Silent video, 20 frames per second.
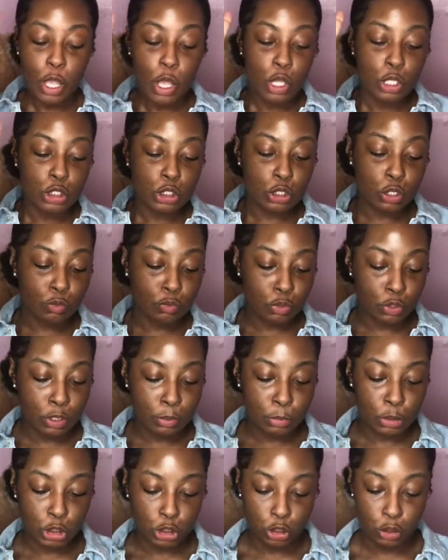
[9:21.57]
So rule
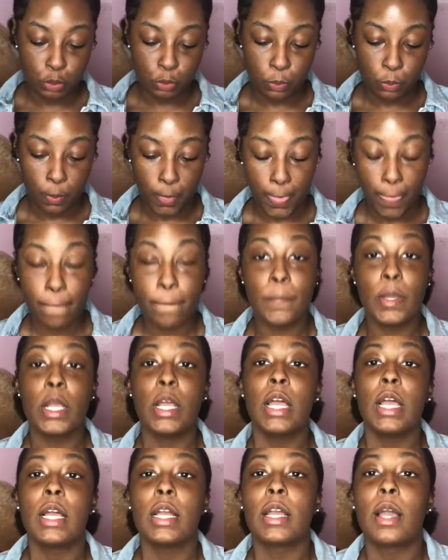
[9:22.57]
number 2,
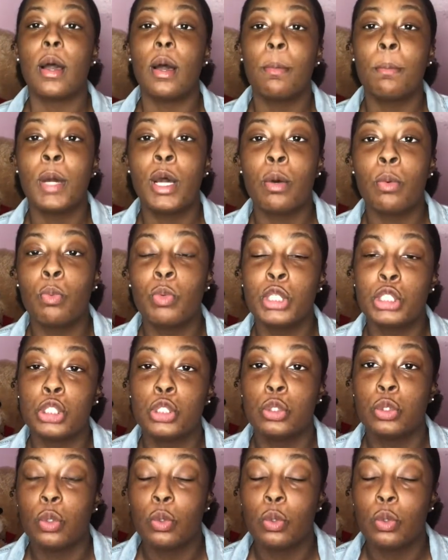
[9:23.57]
come up with